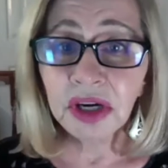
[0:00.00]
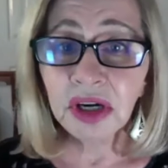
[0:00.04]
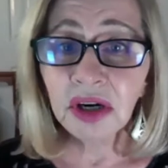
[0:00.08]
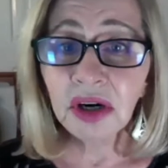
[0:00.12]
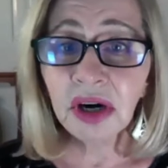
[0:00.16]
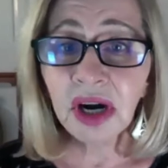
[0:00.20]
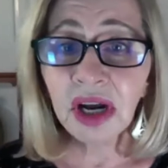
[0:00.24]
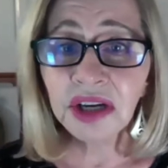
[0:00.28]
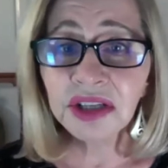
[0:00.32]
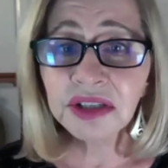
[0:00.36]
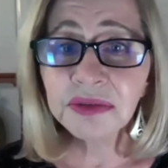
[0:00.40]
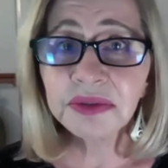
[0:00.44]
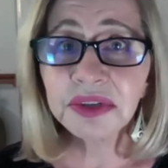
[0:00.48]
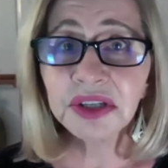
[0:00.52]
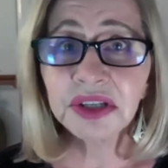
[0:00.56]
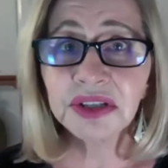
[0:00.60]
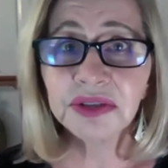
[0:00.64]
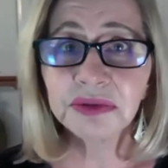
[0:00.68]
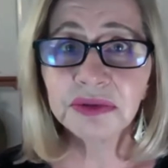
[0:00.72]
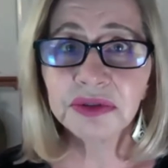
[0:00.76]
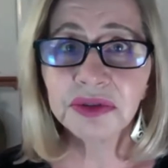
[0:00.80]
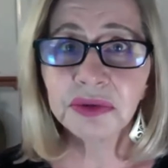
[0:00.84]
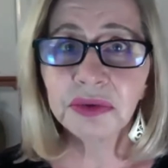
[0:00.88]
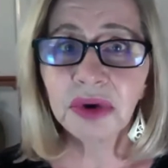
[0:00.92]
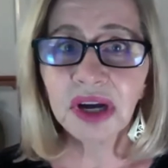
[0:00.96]
her house because it
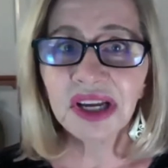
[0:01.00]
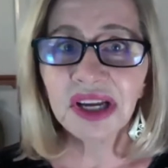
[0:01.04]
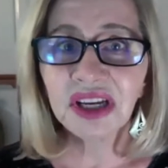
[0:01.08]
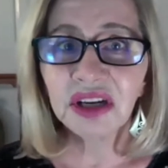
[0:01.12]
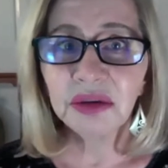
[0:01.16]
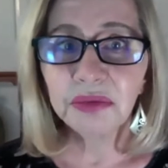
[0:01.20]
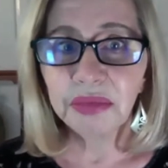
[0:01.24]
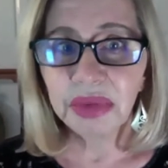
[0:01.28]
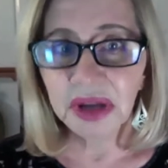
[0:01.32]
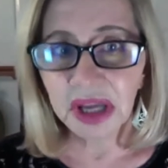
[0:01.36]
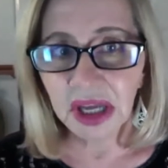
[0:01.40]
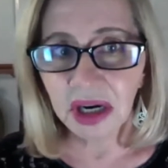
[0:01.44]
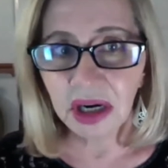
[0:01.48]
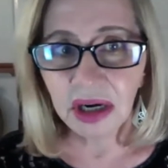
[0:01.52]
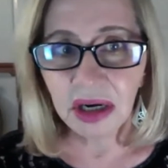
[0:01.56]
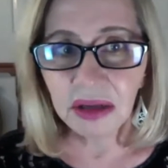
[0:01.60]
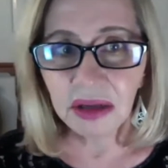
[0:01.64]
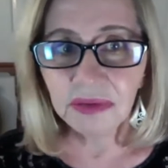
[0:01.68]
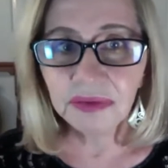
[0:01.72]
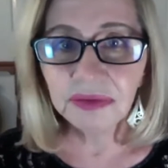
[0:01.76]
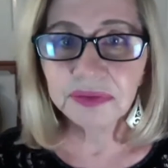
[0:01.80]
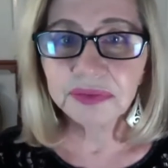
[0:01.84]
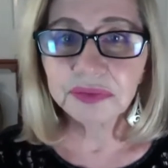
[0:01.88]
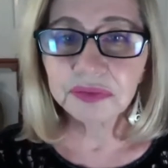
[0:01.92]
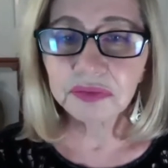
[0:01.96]
was quite
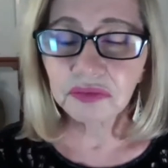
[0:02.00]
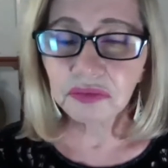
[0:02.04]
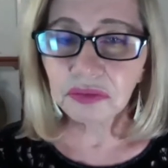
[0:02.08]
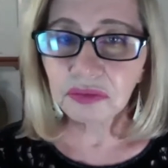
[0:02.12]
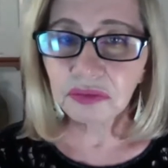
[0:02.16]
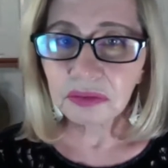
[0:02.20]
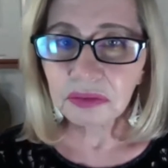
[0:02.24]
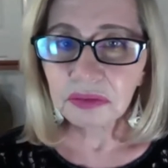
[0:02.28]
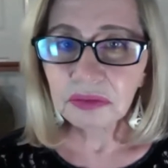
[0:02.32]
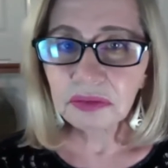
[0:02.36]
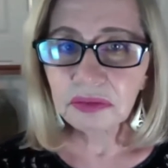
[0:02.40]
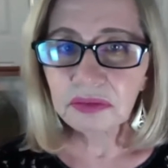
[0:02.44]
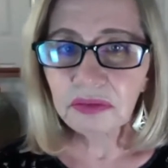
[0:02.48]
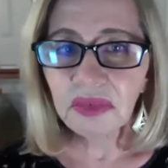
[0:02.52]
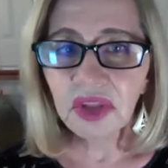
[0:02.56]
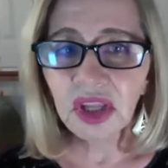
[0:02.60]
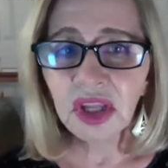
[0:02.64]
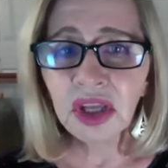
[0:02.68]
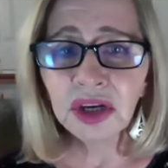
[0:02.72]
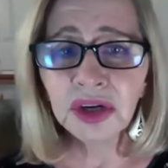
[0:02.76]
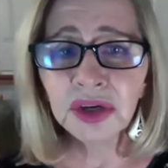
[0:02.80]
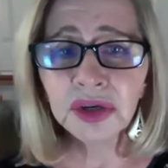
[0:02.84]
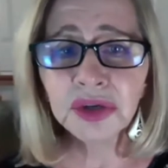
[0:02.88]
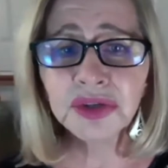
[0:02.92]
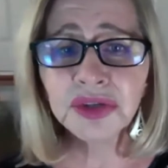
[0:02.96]
competitive
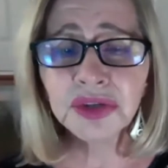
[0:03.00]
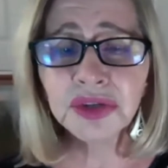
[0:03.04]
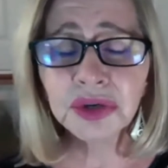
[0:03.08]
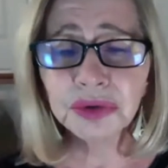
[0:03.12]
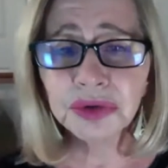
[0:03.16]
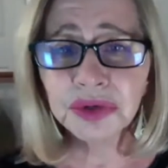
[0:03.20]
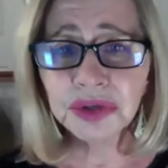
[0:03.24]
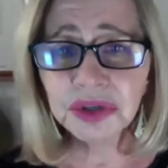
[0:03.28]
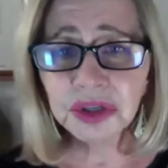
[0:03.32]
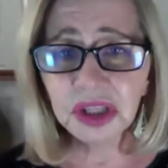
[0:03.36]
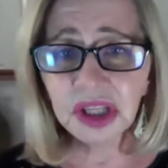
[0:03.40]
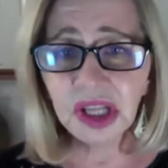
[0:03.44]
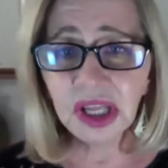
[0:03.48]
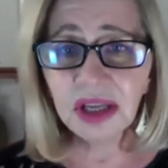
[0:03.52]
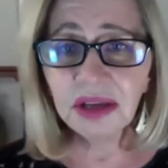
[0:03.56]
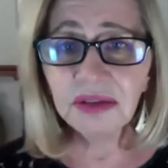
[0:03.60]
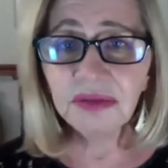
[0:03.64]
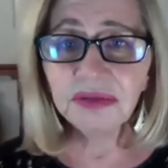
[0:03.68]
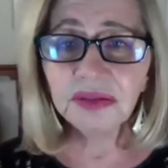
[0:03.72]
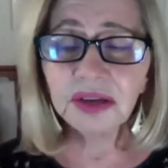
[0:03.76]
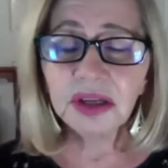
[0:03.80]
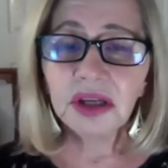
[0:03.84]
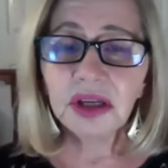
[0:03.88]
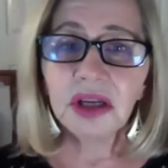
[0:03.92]
in her social life.